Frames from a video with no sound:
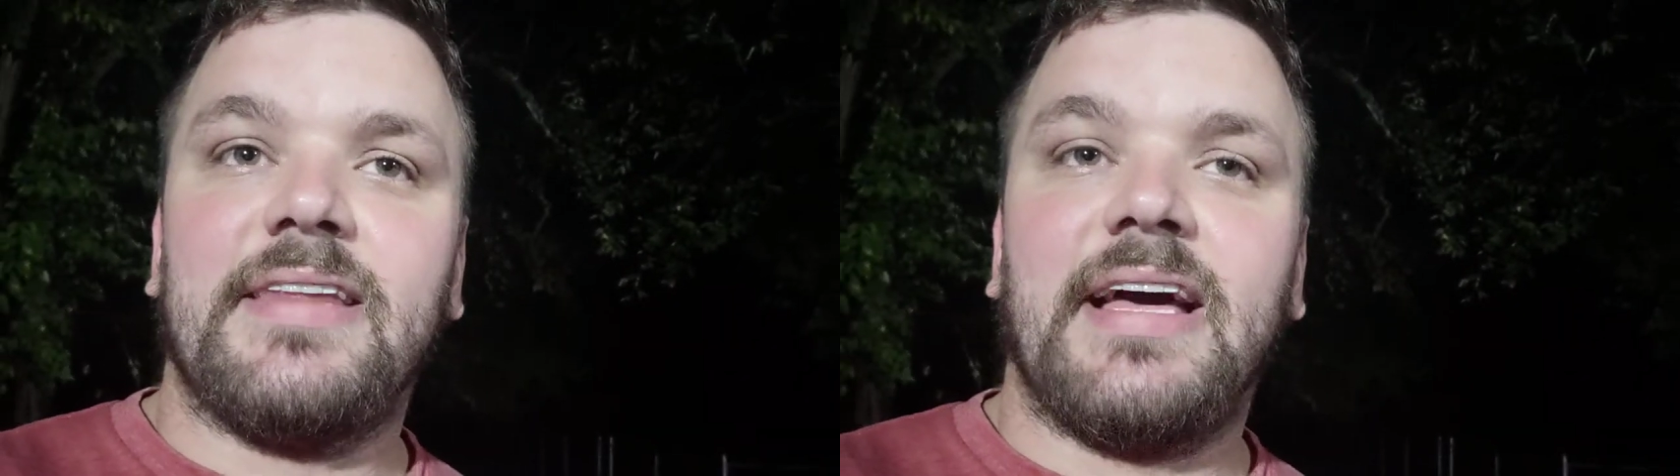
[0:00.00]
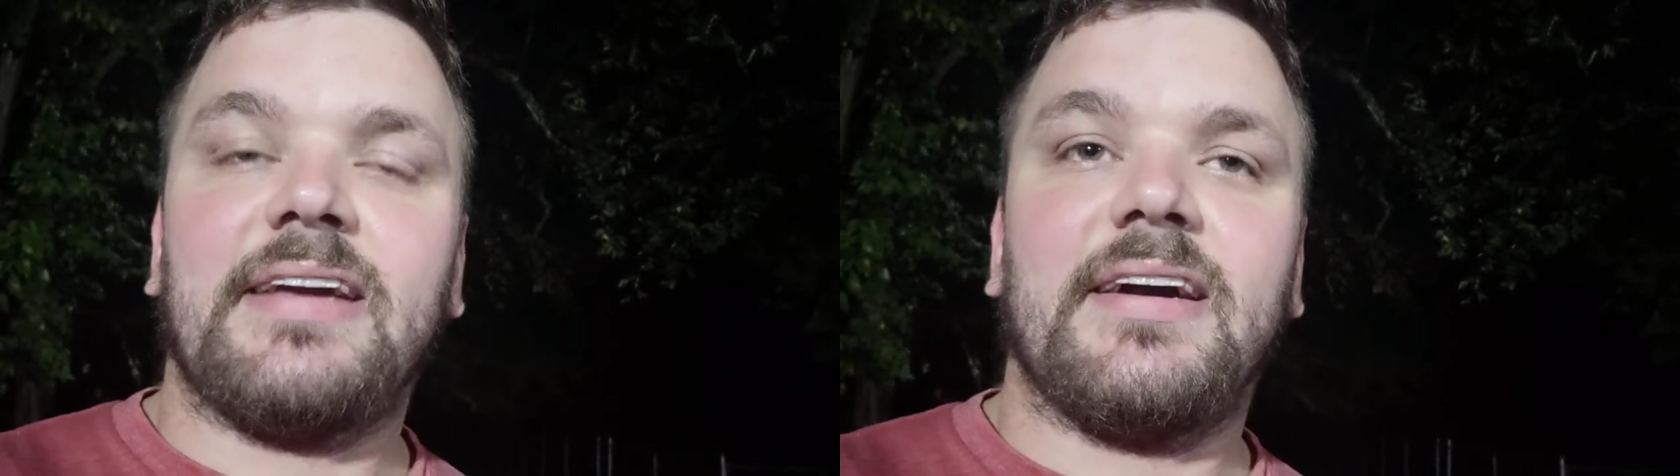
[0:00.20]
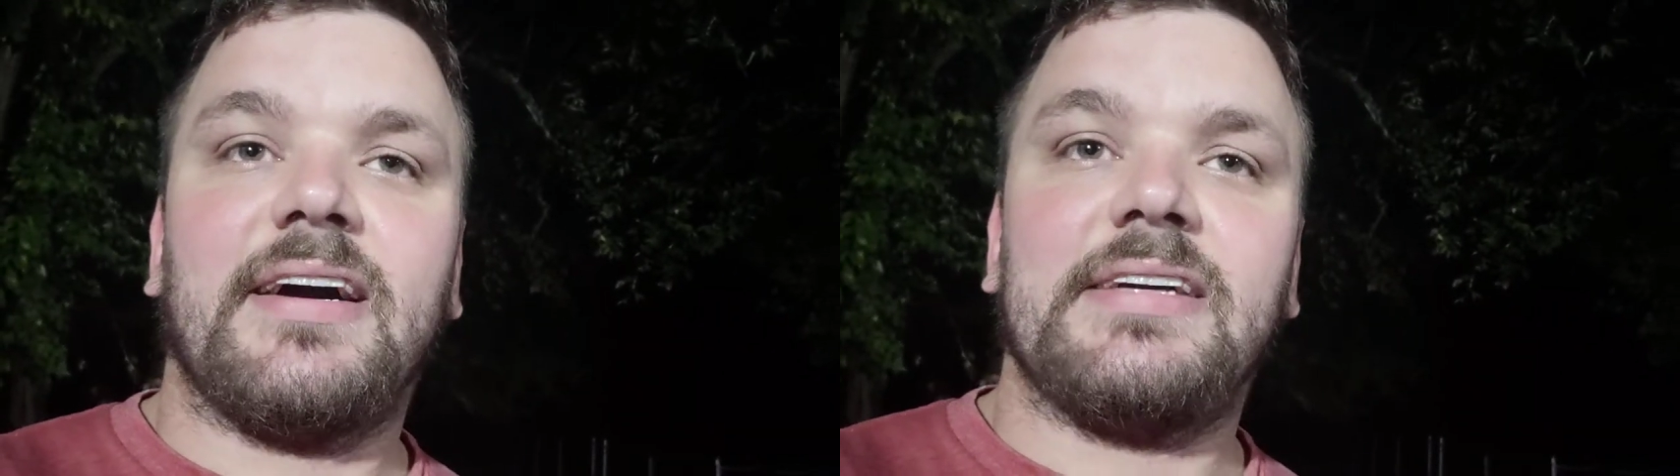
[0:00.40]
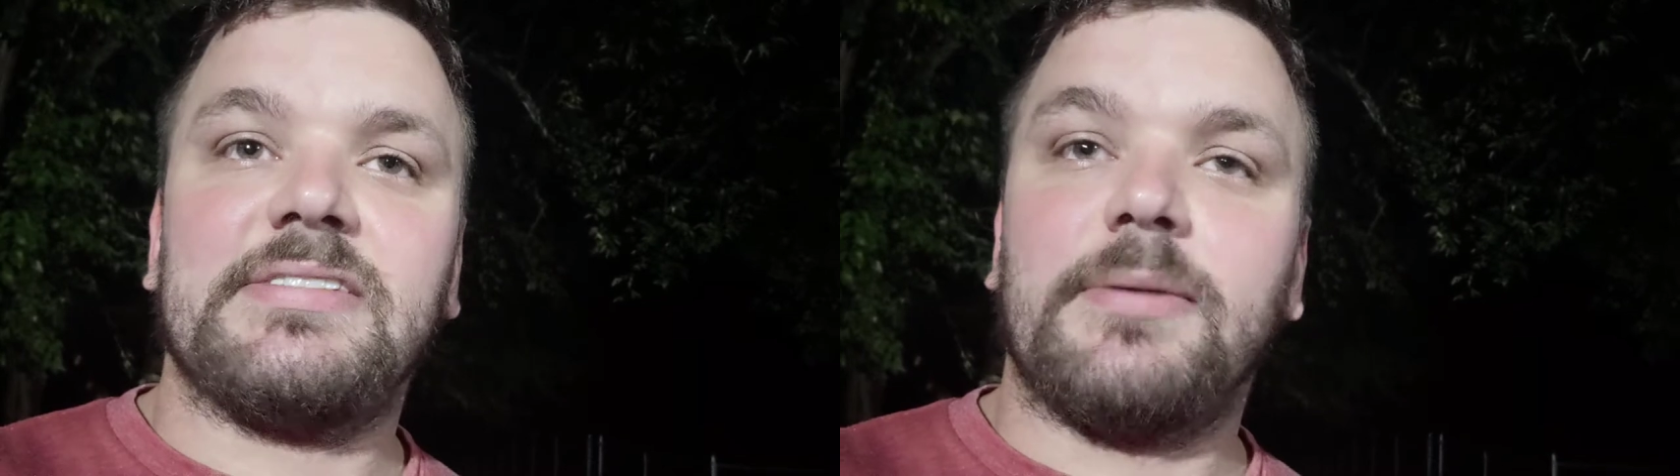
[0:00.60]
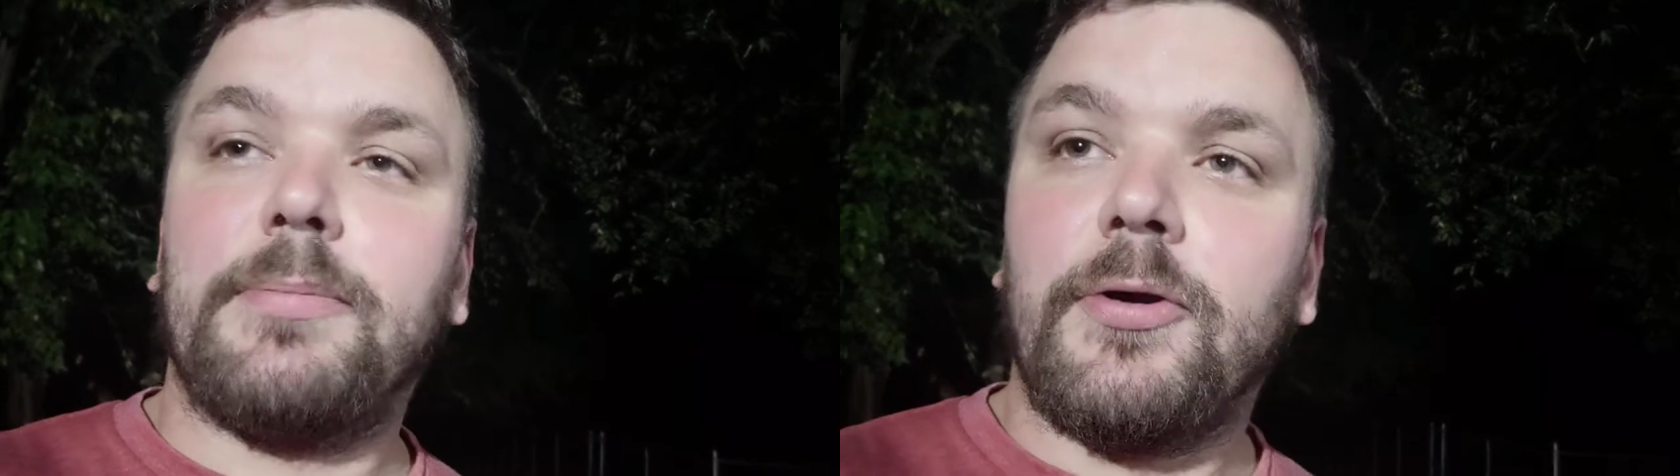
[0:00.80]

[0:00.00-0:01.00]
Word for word: that guy is a